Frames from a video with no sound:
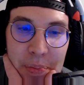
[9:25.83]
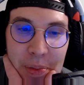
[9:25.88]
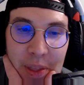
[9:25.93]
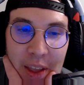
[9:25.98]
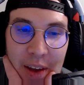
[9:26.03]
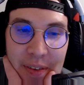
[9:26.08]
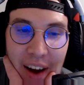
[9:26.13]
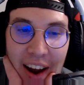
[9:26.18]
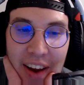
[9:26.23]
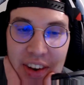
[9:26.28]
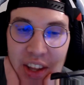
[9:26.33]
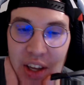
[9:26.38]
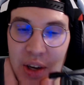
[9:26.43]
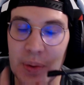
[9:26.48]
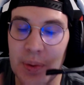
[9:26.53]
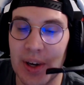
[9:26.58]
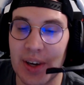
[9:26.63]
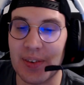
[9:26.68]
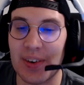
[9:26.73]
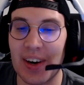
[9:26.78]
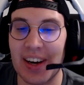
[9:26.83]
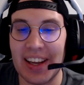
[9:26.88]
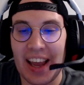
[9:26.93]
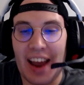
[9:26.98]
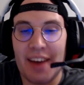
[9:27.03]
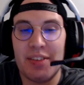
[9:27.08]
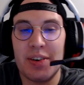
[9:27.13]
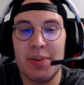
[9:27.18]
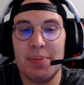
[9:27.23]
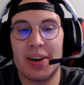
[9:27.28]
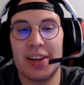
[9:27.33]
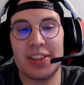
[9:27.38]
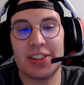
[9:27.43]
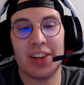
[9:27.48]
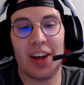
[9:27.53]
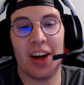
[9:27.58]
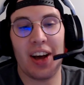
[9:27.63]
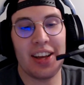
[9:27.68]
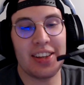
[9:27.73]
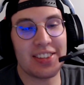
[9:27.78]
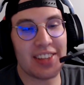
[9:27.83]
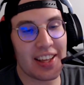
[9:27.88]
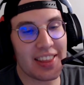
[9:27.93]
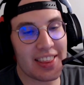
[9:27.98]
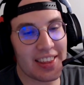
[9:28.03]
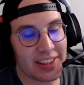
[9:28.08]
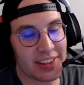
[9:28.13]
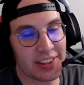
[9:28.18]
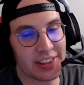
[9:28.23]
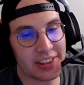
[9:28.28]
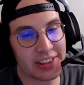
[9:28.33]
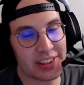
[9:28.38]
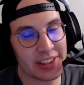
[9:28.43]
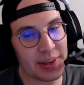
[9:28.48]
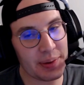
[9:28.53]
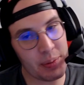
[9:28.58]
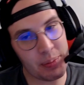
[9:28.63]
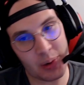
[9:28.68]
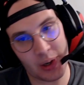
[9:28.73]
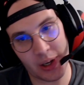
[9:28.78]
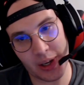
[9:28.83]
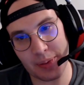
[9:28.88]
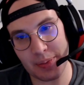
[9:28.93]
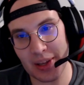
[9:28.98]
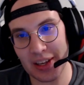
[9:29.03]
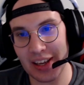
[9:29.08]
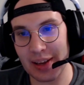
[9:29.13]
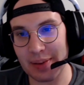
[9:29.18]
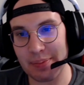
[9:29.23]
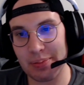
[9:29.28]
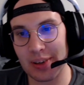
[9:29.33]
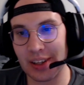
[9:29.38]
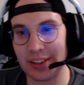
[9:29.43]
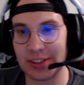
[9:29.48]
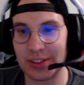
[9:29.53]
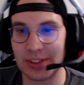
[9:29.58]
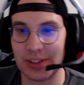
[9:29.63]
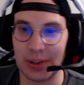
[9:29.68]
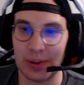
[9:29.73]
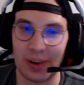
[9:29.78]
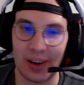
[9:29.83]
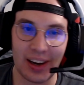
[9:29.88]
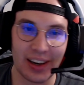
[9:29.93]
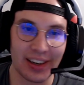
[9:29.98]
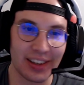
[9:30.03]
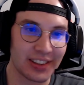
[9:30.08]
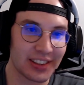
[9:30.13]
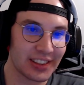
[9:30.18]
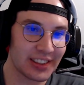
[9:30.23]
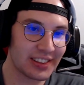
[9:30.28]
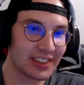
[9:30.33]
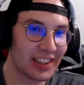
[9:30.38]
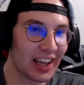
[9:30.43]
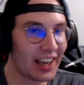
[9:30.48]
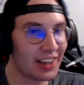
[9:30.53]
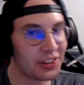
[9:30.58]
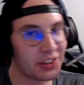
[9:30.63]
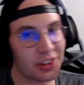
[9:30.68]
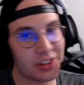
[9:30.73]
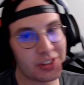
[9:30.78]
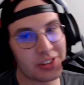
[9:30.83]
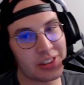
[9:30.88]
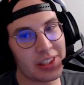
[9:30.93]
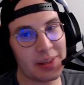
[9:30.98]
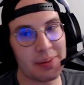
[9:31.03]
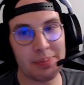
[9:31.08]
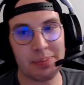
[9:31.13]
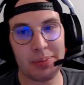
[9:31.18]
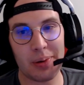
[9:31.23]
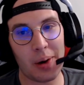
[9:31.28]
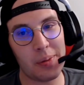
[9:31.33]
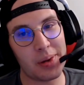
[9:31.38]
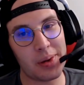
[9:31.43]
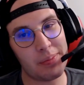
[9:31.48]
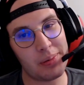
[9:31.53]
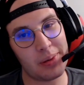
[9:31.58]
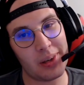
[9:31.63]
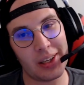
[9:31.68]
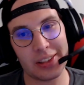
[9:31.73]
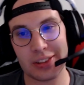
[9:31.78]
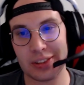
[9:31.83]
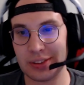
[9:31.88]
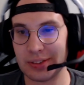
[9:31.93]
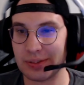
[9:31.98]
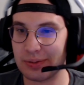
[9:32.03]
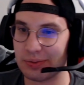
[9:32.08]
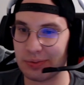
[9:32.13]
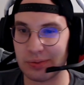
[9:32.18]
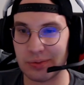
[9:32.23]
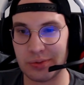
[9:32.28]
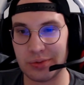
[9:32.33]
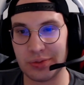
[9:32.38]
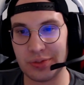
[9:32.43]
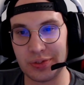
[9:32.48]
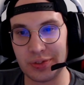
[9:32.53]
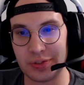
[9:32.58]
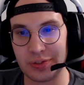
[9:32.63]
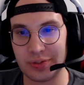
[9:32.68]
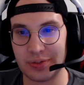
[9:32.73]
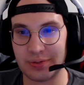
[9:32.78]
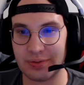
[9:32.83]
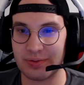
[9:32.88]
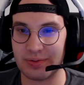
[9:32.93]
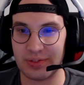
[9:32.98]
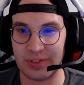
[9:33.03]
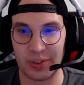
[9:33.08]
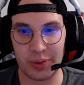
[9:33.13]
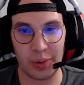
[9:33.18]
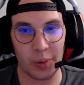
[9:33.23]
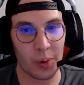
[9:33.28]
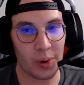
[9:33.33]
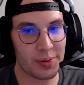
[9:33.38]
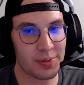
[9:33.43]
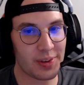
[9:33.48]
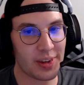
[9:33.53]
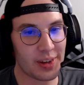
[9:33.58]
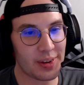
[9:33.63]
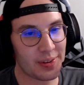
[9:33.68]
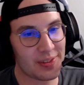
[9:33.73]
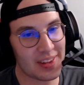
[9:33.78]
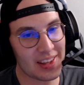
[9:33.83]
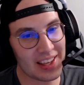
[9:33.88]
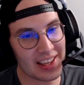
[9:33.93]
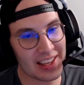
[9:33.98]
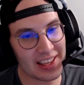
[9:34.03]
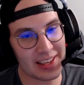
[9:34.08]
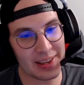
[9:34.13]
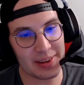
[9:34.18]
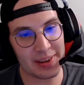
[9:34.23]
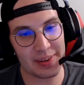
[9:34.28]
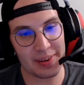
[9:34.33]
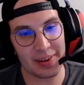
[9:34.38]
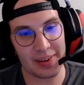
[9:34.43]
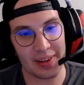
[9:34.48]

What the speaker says: If I had to quick rank everybody's odds, I think your team would probably be like plus 200. Tylenol's team probably plus 450.